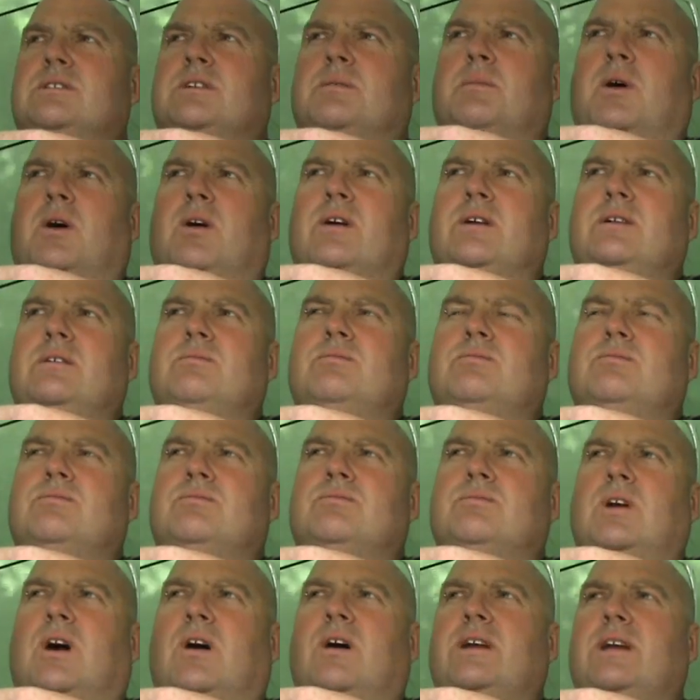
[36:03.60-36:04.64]
to my
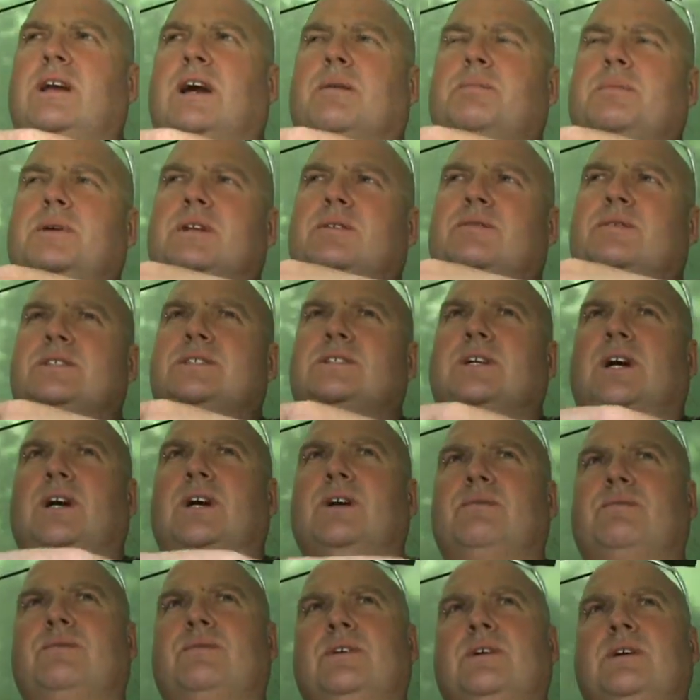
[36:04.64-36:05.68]
right, up in the
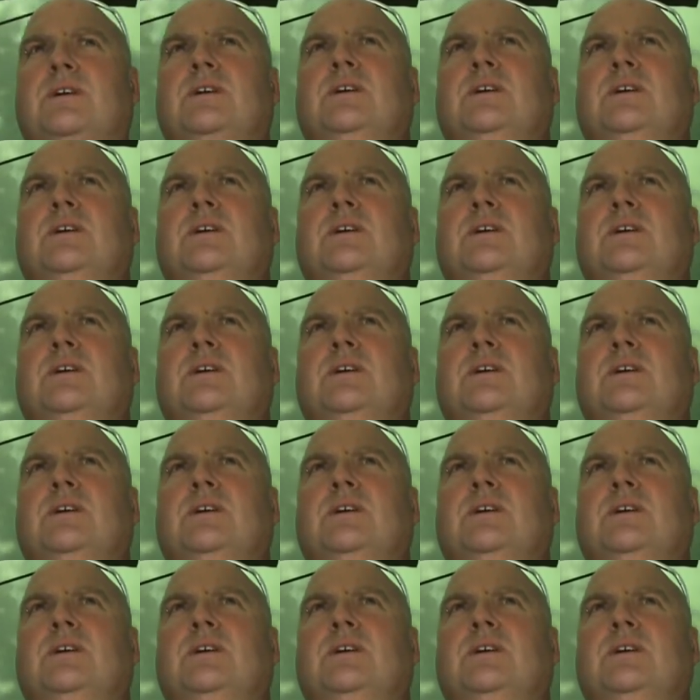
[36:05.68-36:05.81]
reserve.